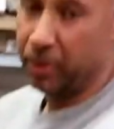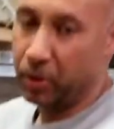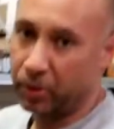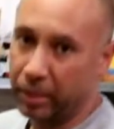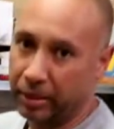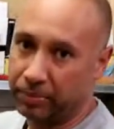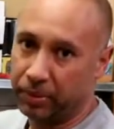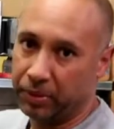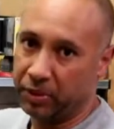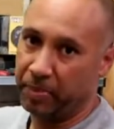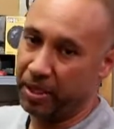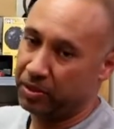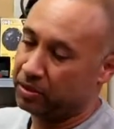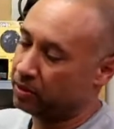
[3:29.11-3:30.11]
motor, like putting a
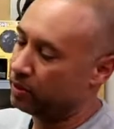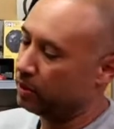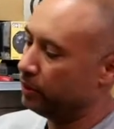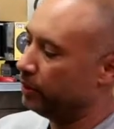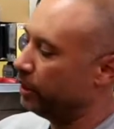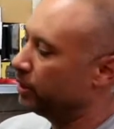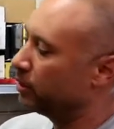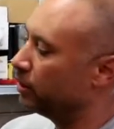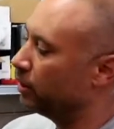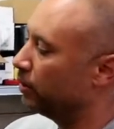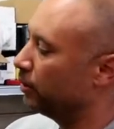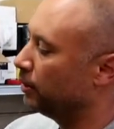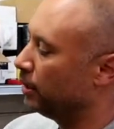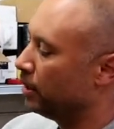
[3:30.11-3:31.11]
spacer underneath
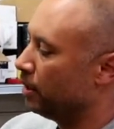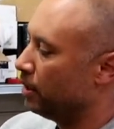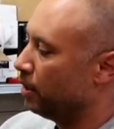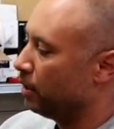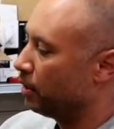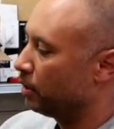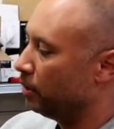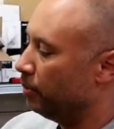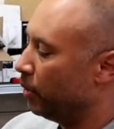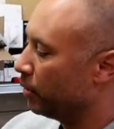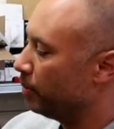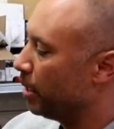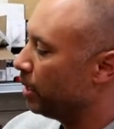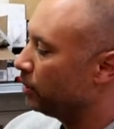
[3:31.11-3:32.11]
the, the
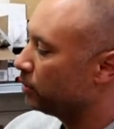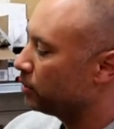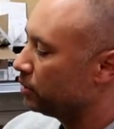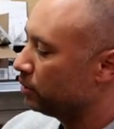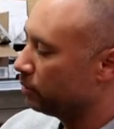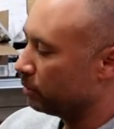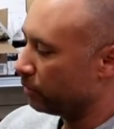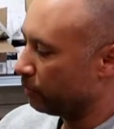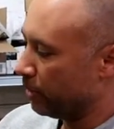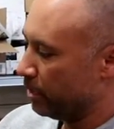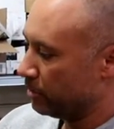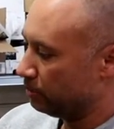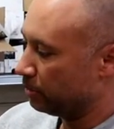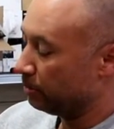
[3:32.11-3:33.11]
motor mounts to
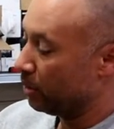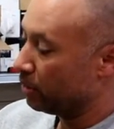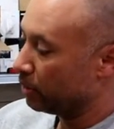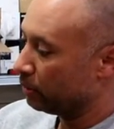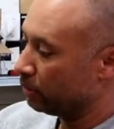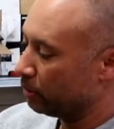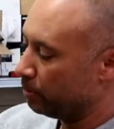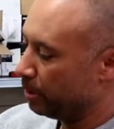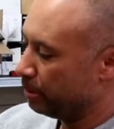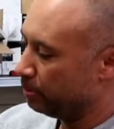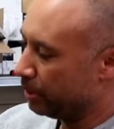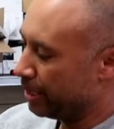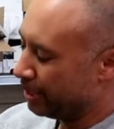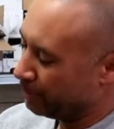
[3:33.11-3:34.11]
raise up the motor a little
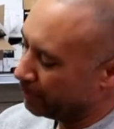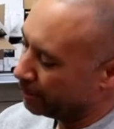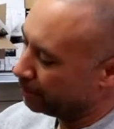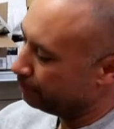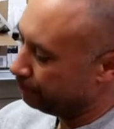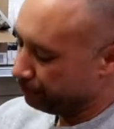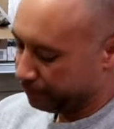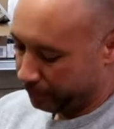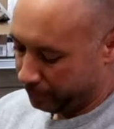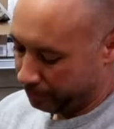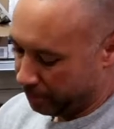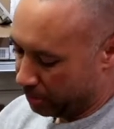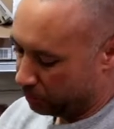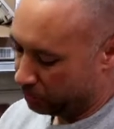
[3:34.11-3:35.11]
bit, but I didn't want
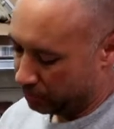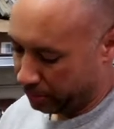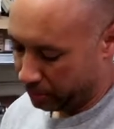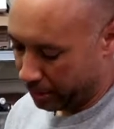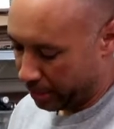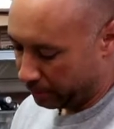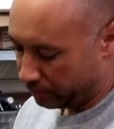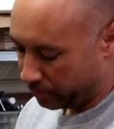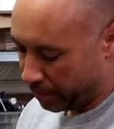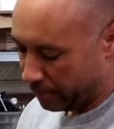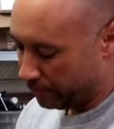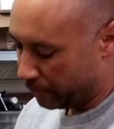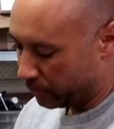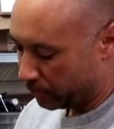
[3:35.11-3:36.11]
to mess with, you know, have,
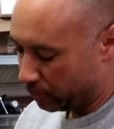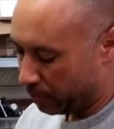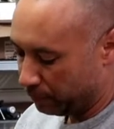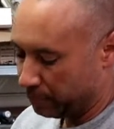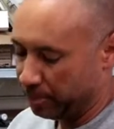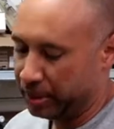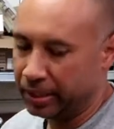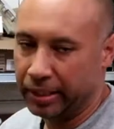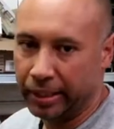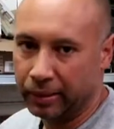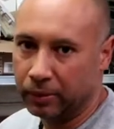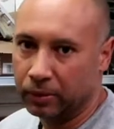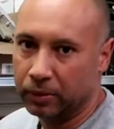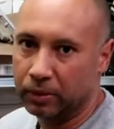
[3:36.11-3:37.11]
have that throw off the pinion
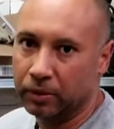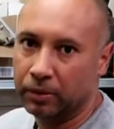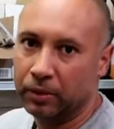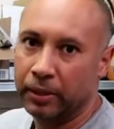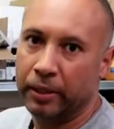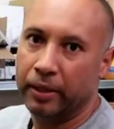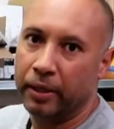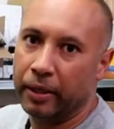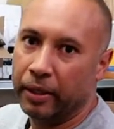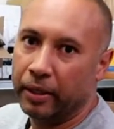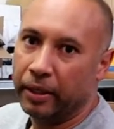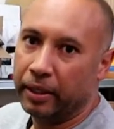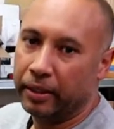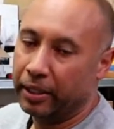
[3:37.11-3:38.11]
angle and
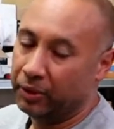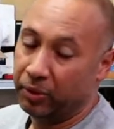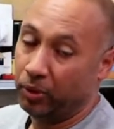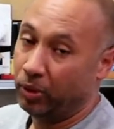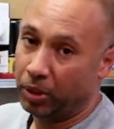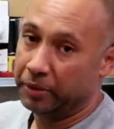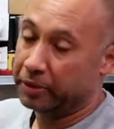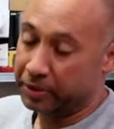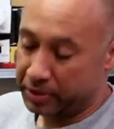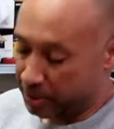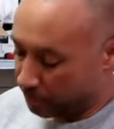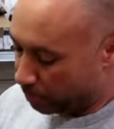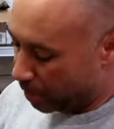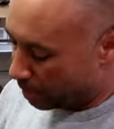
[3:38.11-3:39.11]
get into a whole other
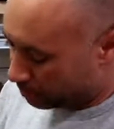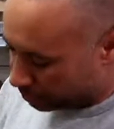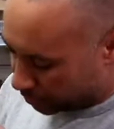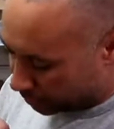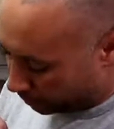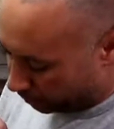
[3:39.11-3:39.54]
set of problems